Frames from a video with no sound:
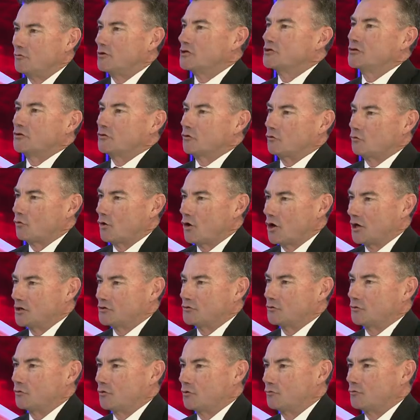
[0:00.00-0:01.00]
isn't a
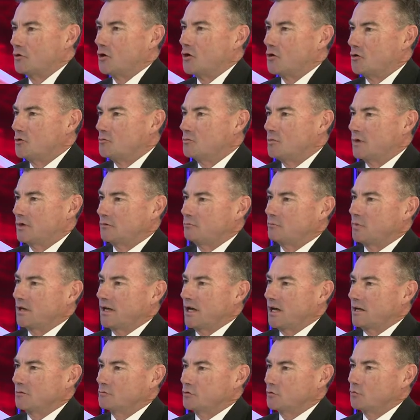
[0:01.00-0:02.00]
right or a wrong, but
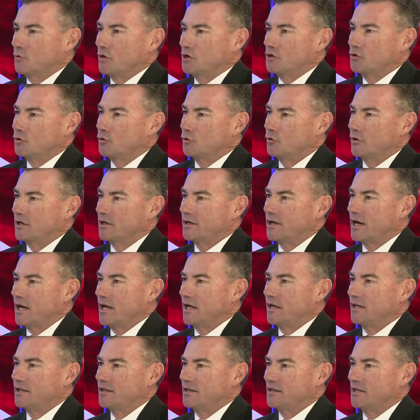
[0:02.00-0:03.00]
perhaps when you're in
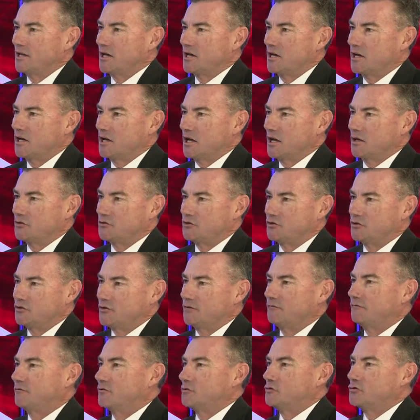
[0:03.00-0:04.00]
a
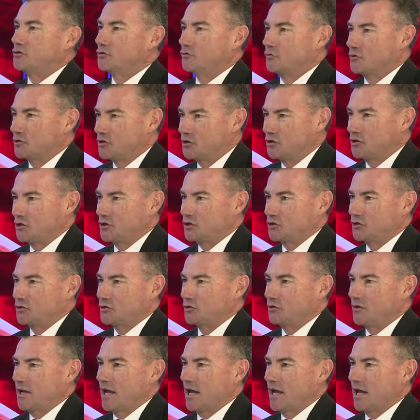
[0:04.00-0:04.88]
different jurisdiction,